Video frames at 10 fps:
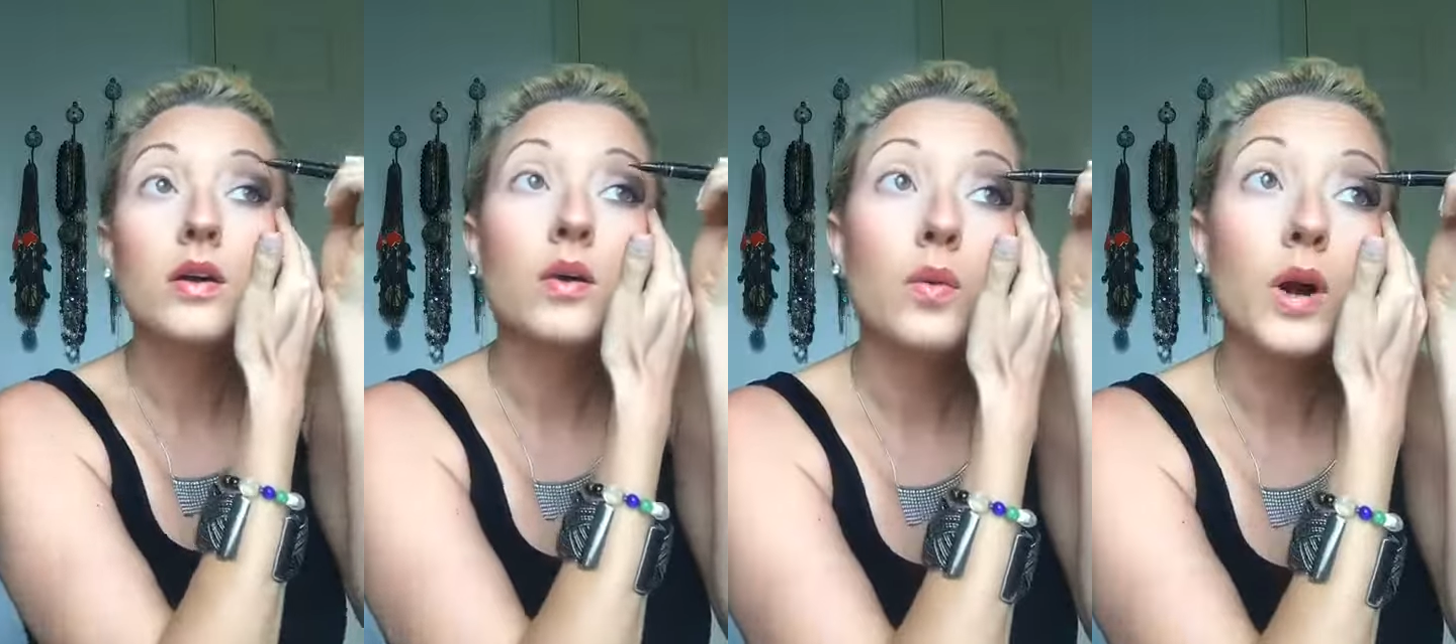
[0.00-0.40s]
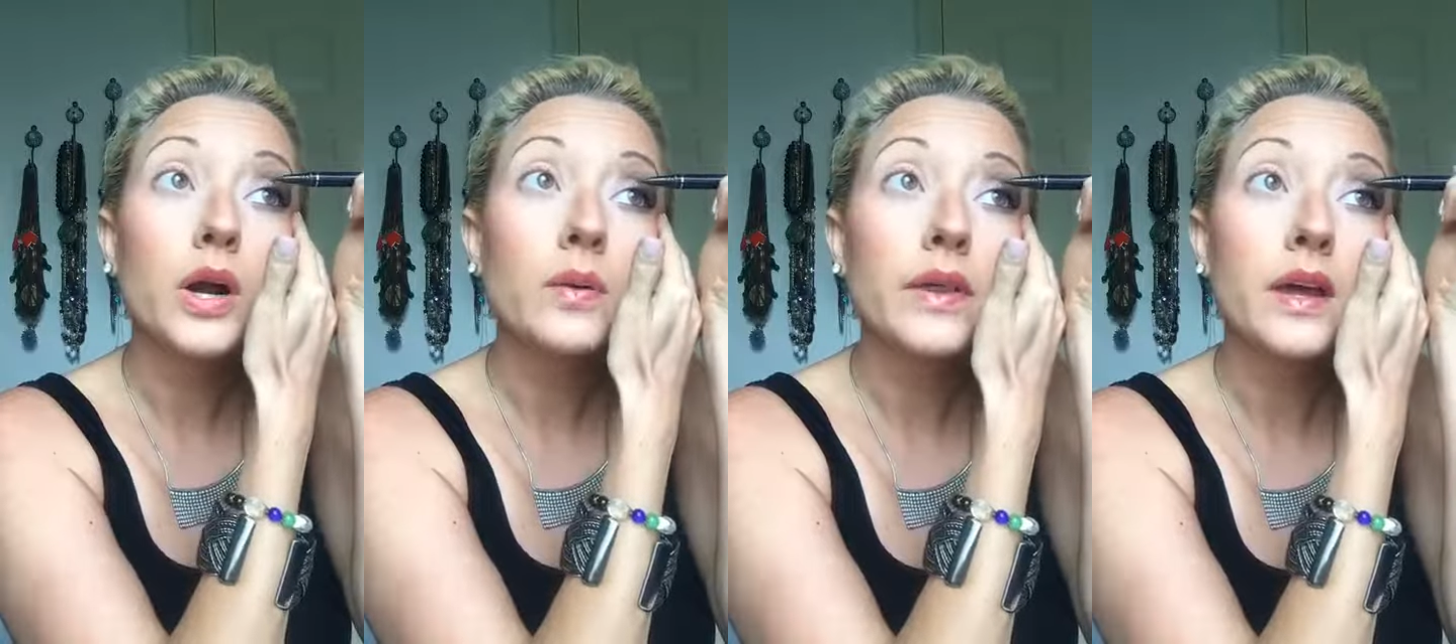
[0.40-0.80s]

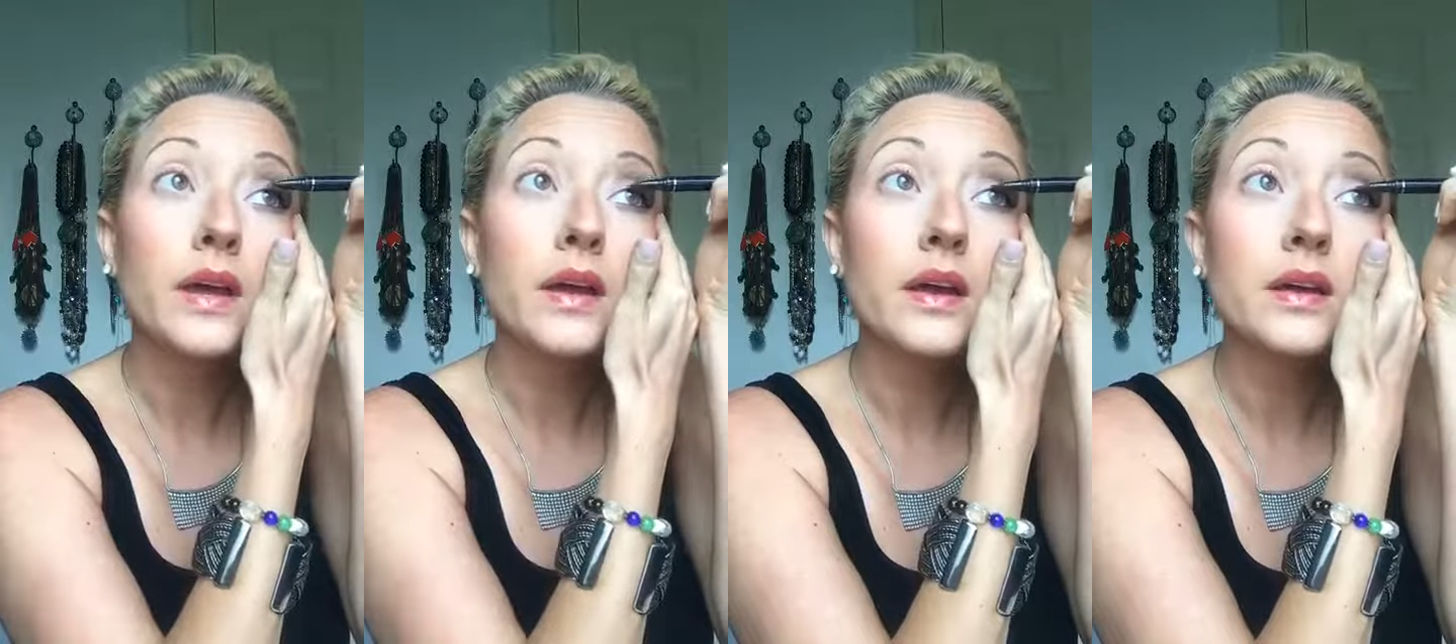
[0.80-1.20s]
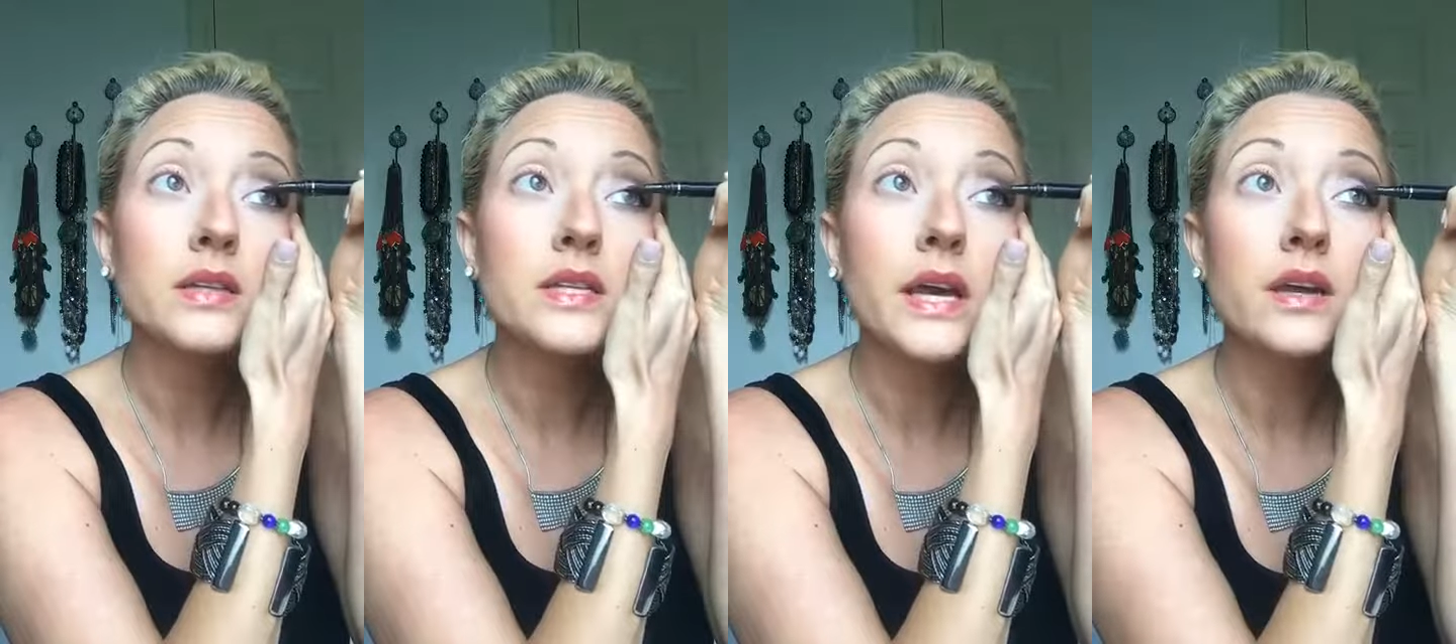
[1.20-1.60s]
Work with it
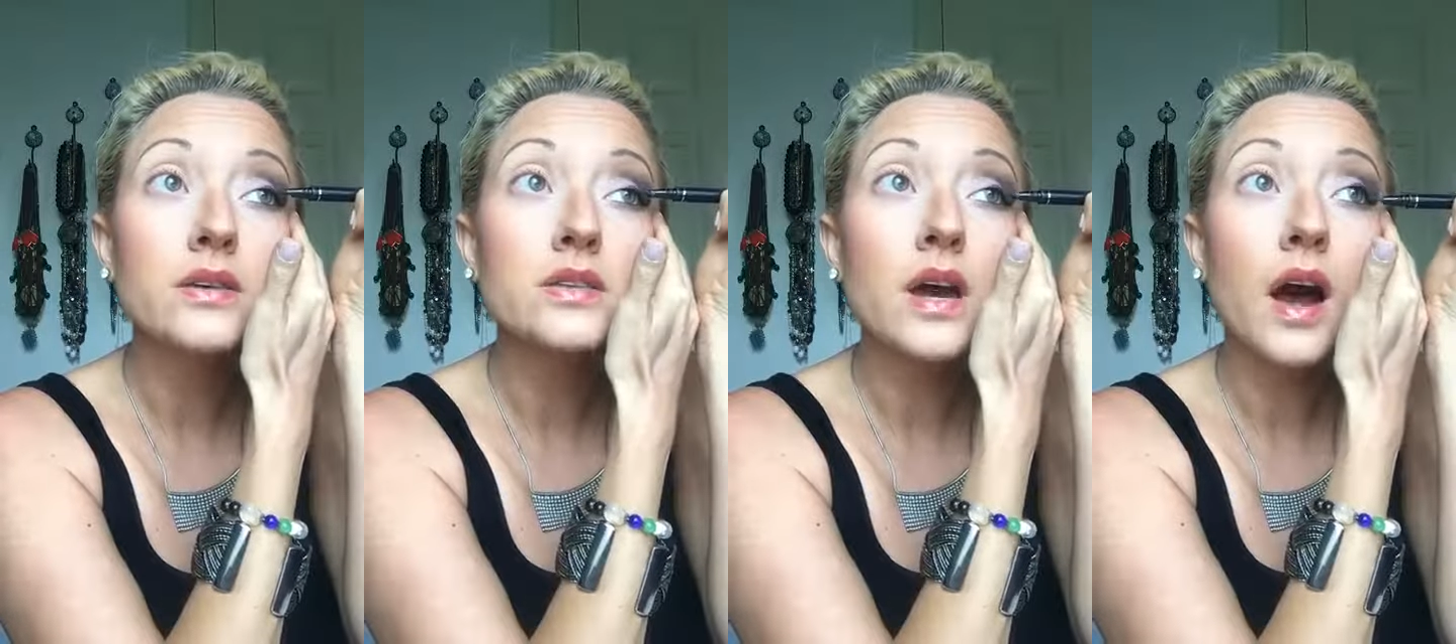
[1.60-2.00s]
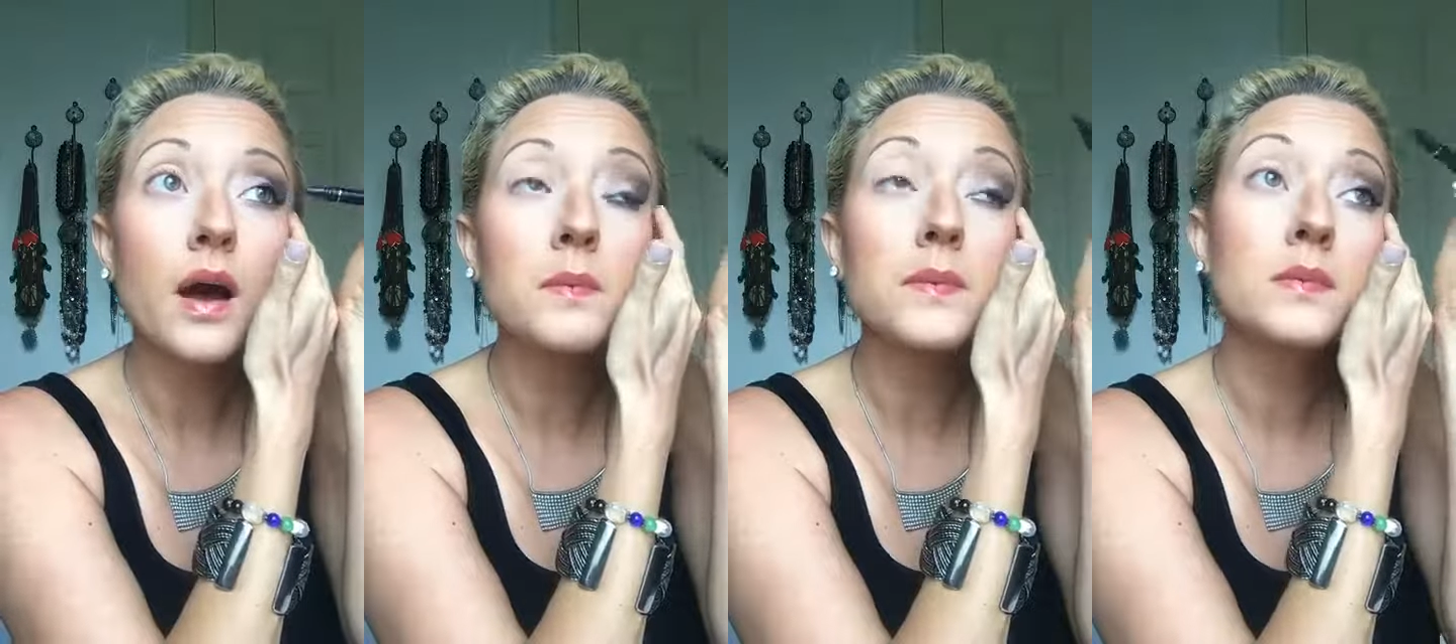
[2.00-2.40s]
and take your time.